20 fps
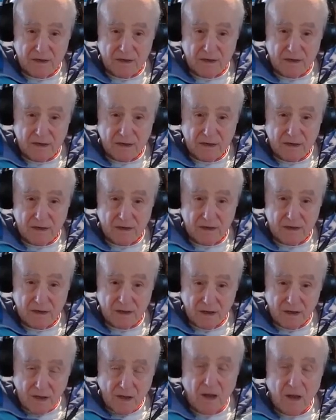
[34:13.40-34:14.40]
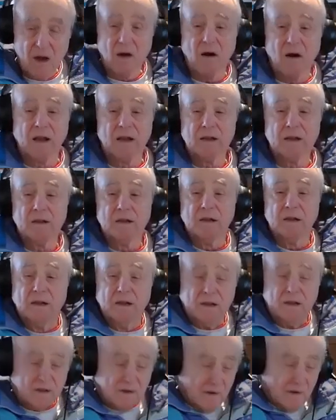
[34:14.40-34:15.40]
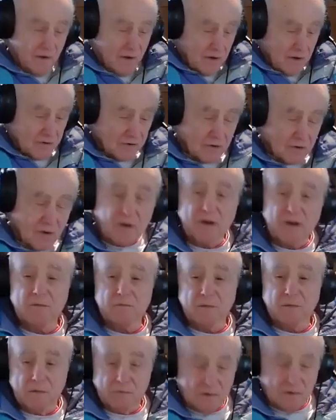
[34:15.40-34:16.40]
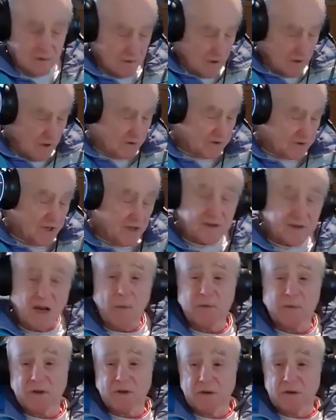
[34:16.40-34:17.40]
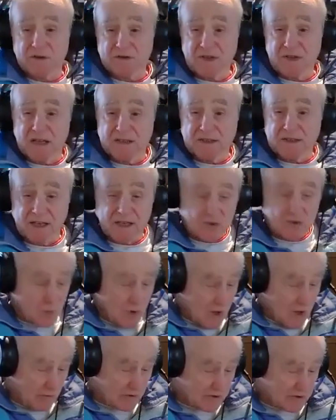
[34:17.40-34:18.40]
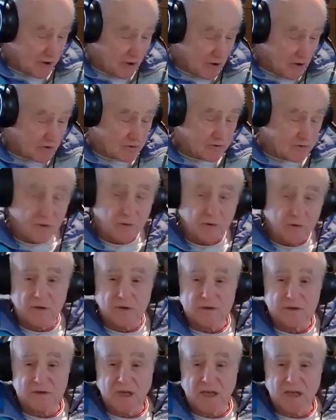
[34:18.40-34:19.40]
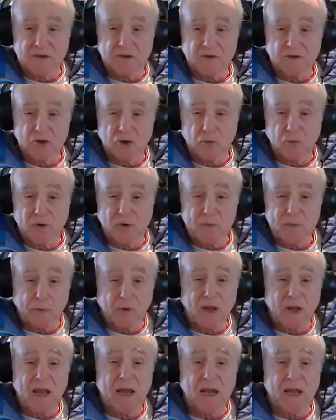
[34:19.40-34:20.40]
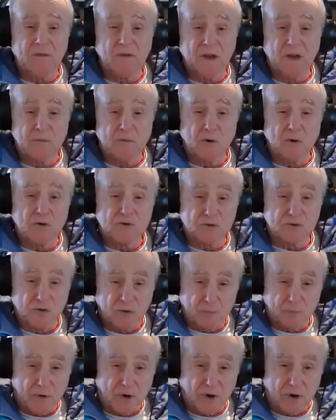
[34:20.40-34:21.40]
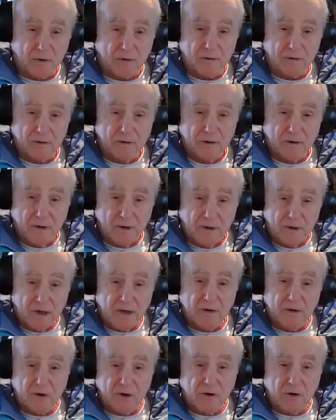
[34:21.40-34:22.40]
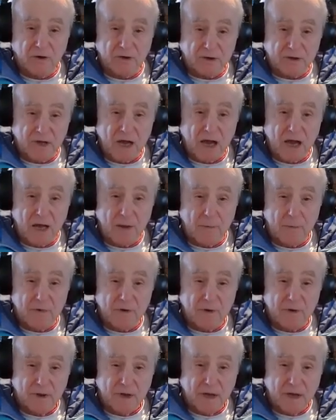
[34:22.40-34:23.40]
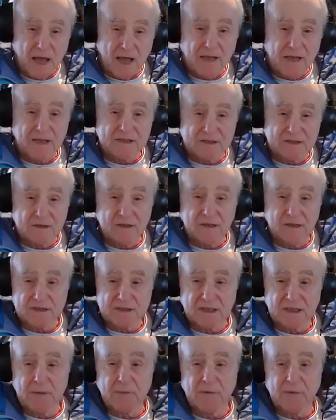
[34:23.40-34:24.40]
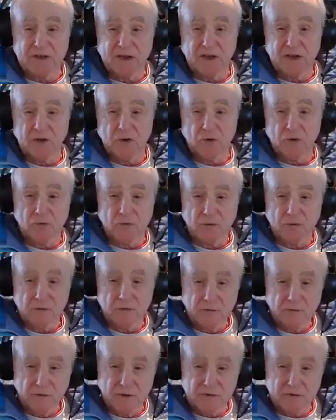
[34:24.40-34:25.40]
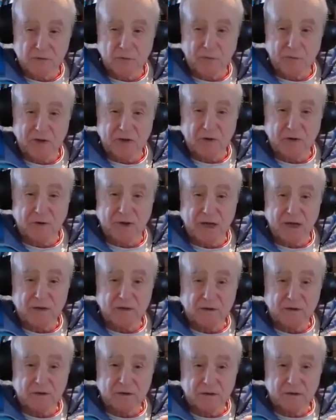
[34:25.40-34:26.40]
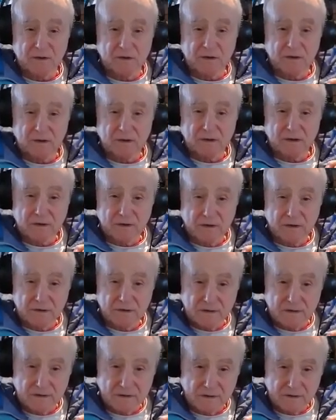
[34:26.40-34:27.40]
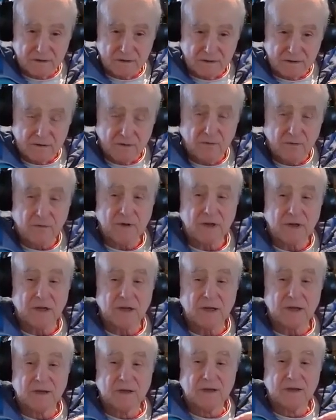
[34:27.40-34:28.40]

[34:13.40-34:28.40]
Yes. All right. So under unseen therapist understands that as well, but she also understands that you're replaying the emotional part in current time, and it's it's limiting you. This would be correct. Yes. Okay.